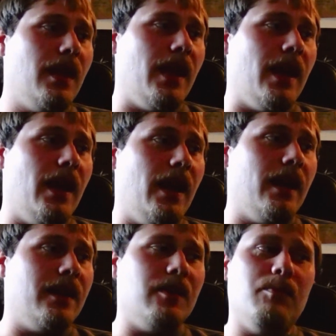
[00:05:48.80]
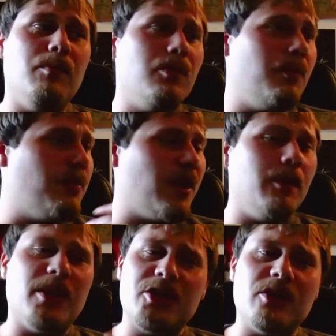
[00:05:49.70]
and
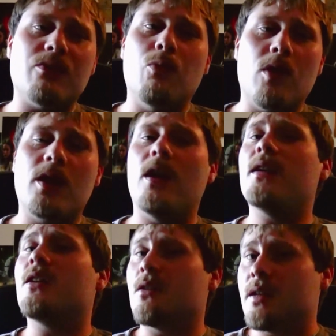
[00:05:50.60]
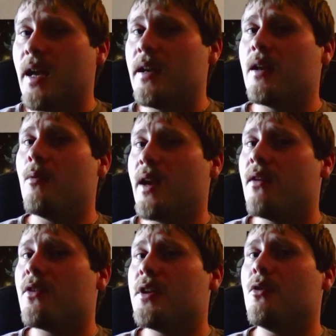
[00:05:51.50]
pretty much just work on creating
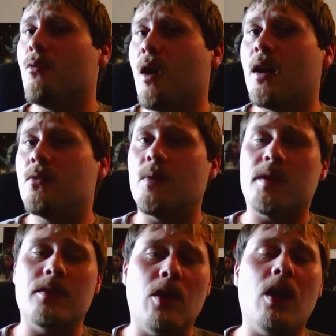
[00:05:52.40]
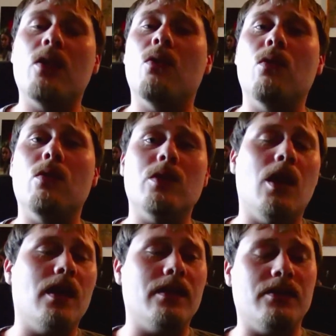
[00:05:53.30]
whatever you want with not a whole
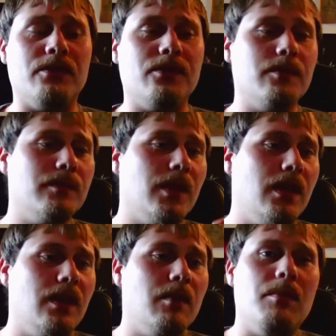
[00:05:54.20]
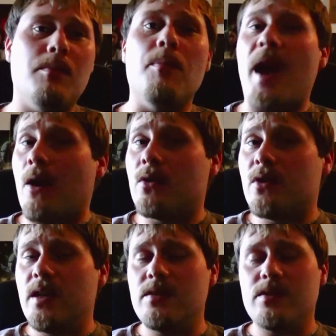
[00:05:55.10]
lot of
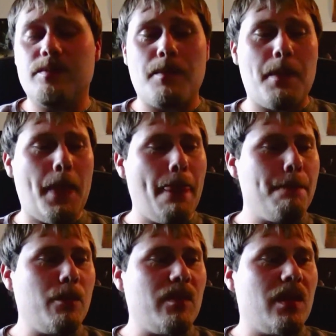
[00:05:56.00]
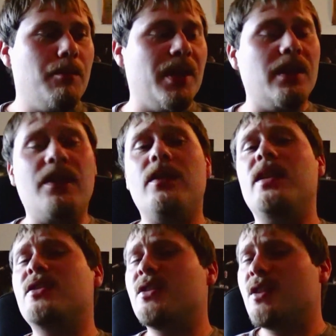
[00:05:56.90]
boundaries. But
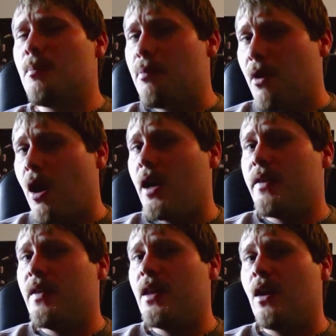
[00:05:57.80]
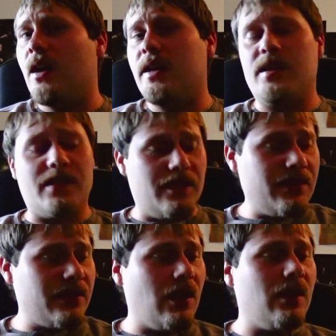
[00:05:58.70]
nonetheless, just to broaden the audience, it
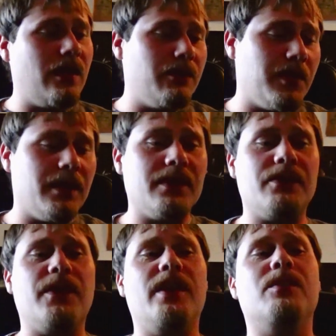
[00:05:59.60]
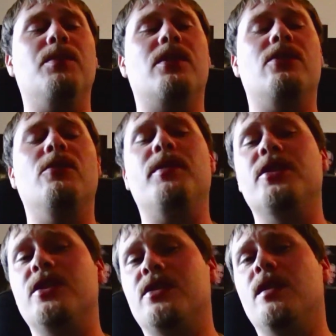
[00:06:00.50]
started with this Facebook group,
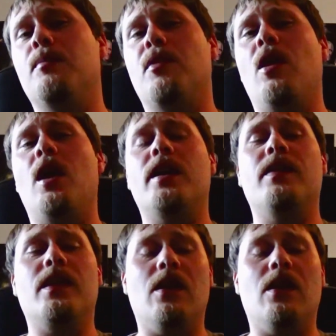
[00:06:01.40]
and just to broaden the